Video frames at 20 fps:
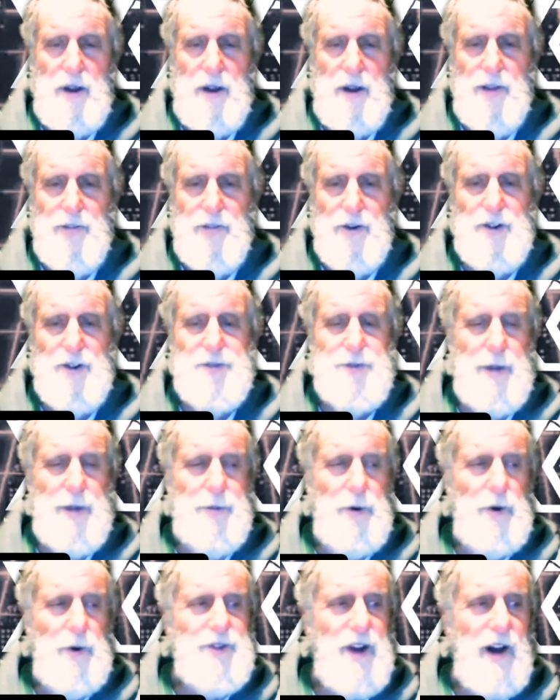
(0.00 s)
First
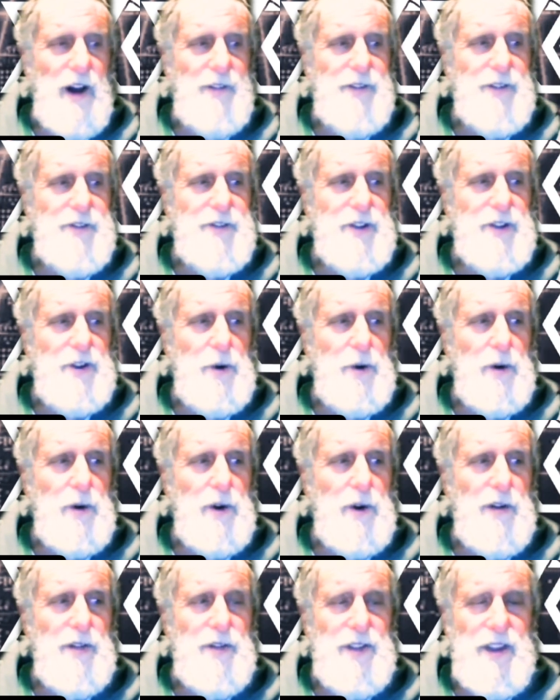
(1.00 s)
people it was offered to
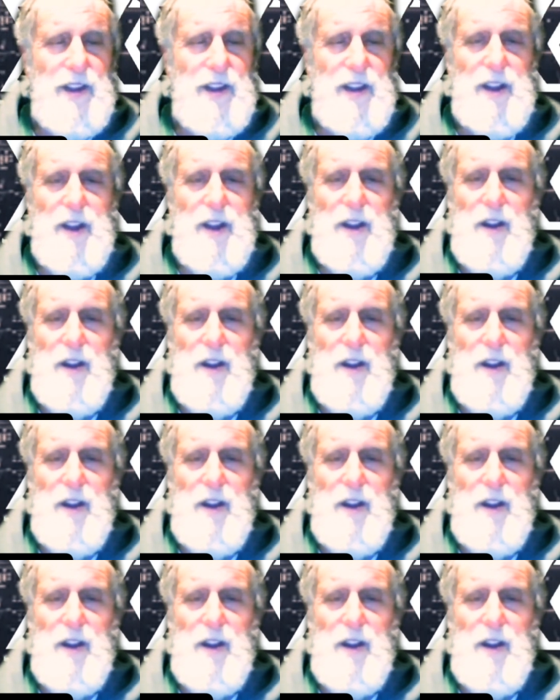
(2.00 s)
were the